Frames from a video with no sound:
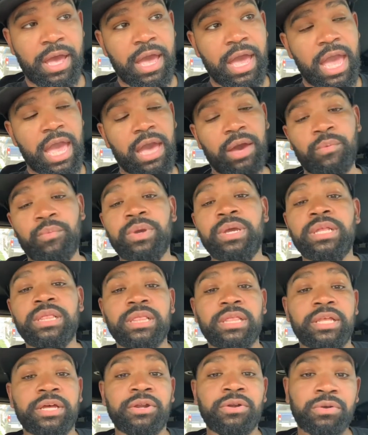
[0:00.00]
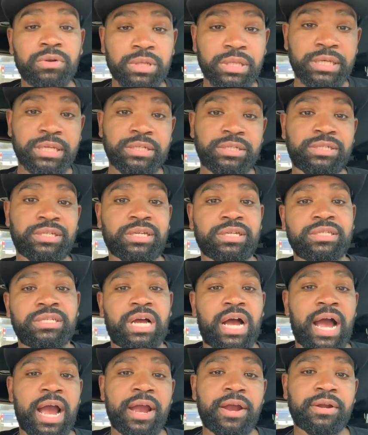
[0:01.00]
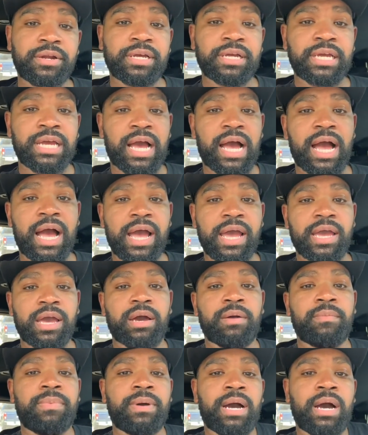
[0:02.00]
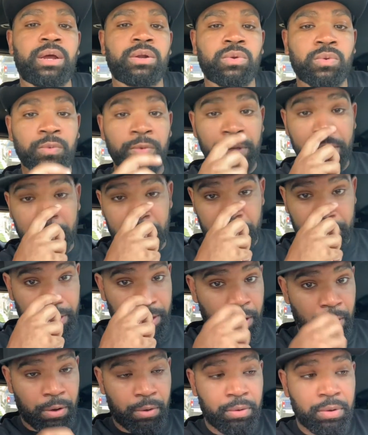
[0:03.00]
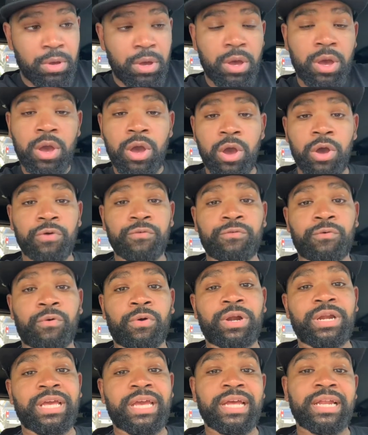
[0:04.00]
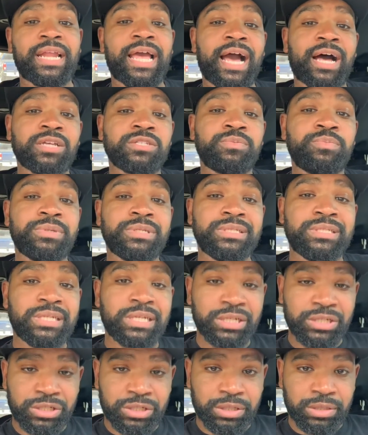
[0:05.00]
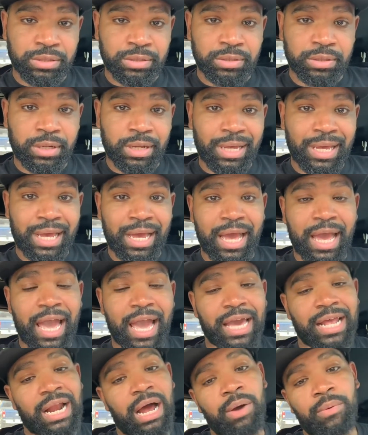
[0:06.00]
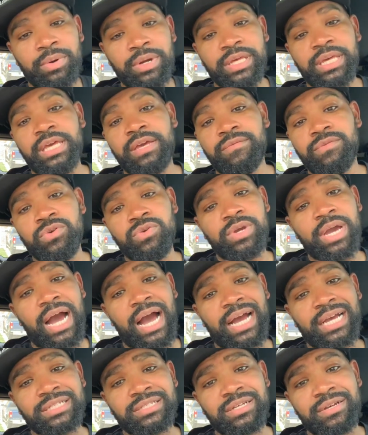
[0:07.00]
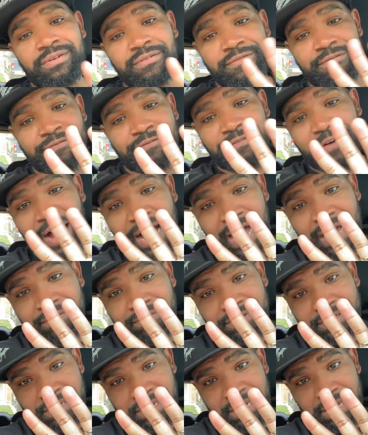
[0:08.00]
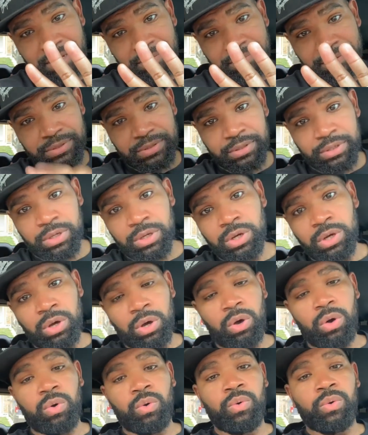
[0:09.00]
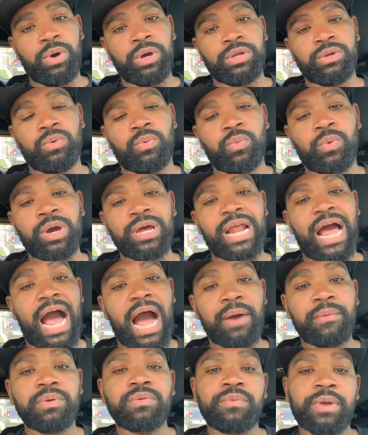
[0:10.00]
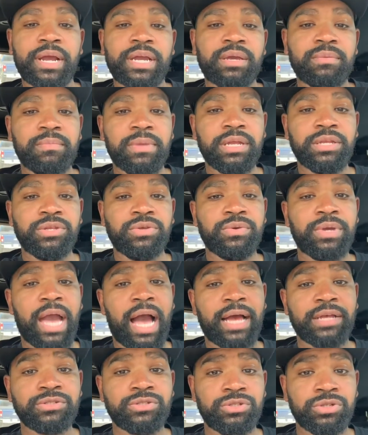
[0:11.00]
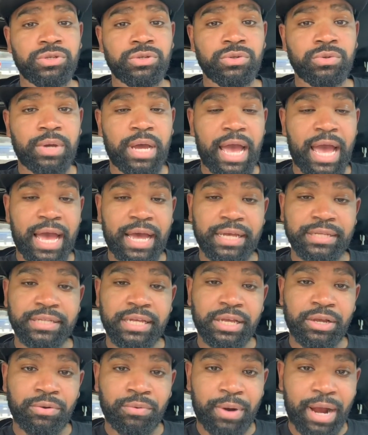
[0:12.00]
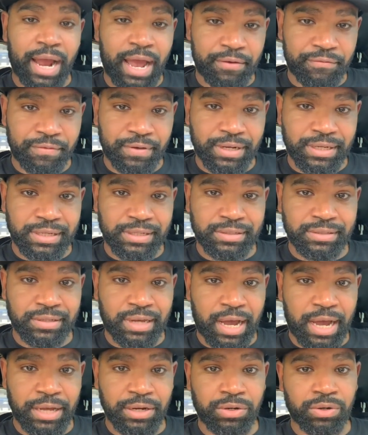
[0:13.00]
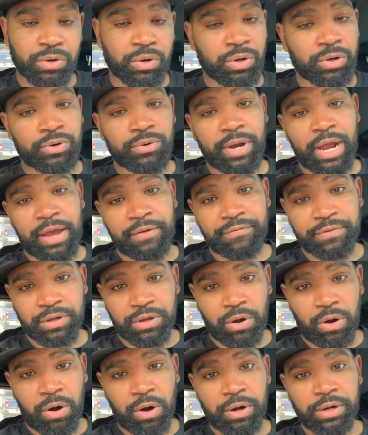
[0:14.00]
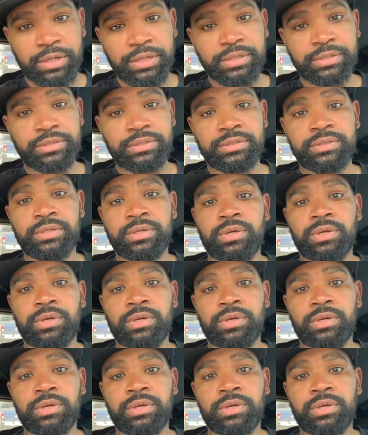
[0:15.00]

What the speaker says: And we literally just hired a guy about a week ago for an in-house position. And I want to give you guys 5 tips on what I would recommend you guys do as a graphic designer or graphic artist